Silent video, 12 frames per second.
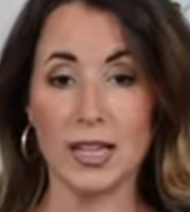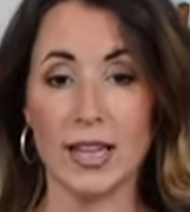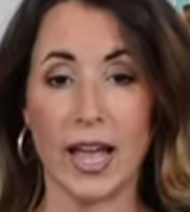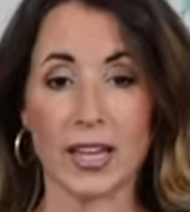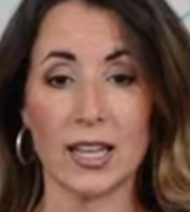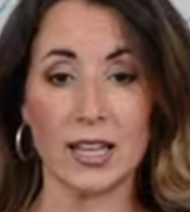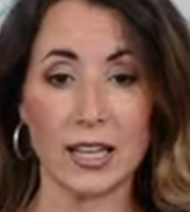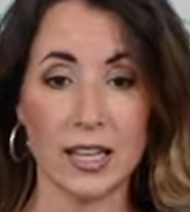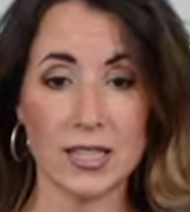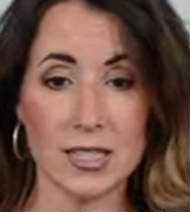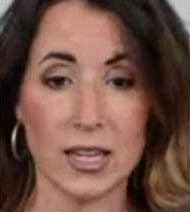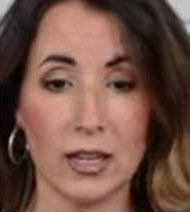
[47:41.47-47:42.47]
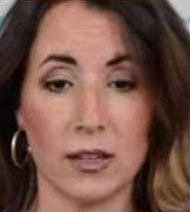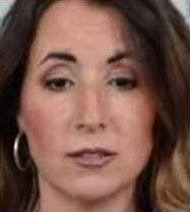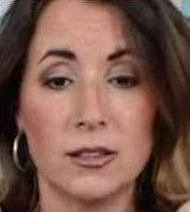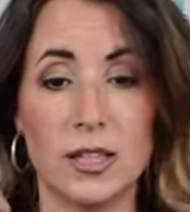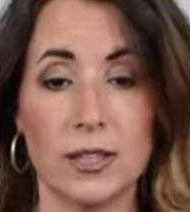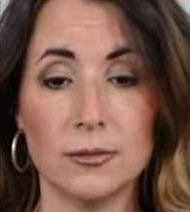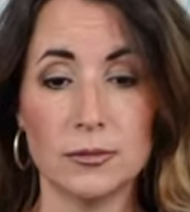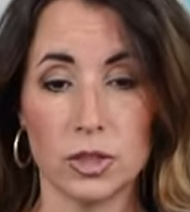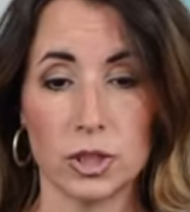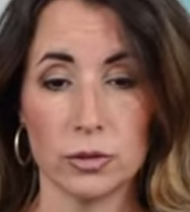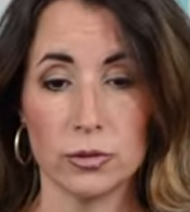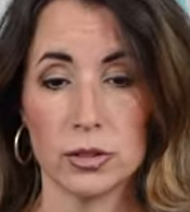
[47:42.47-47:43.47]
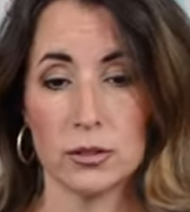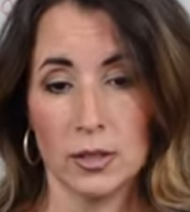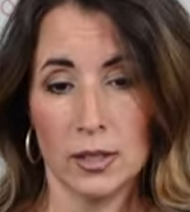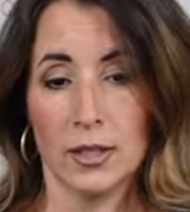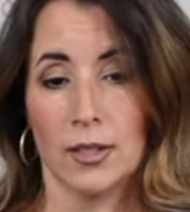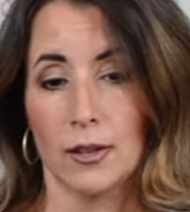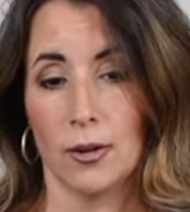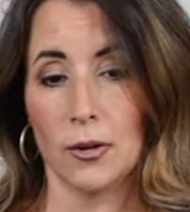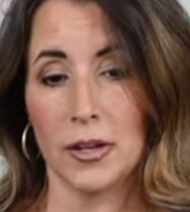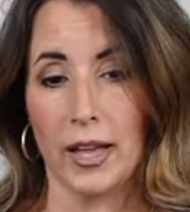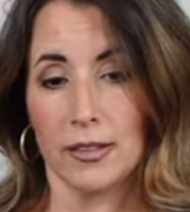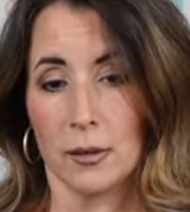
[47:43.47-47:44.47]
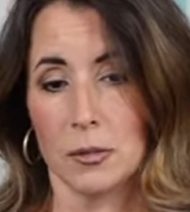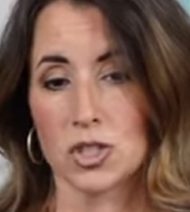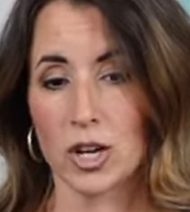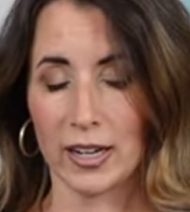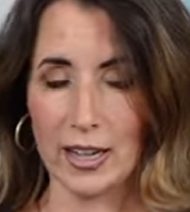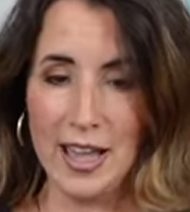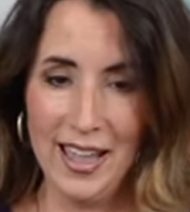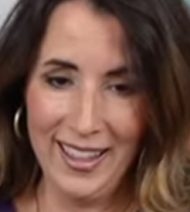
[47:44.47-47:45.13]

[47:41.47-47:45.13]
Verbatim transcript: like an easy well shoot Hold on, let me try to get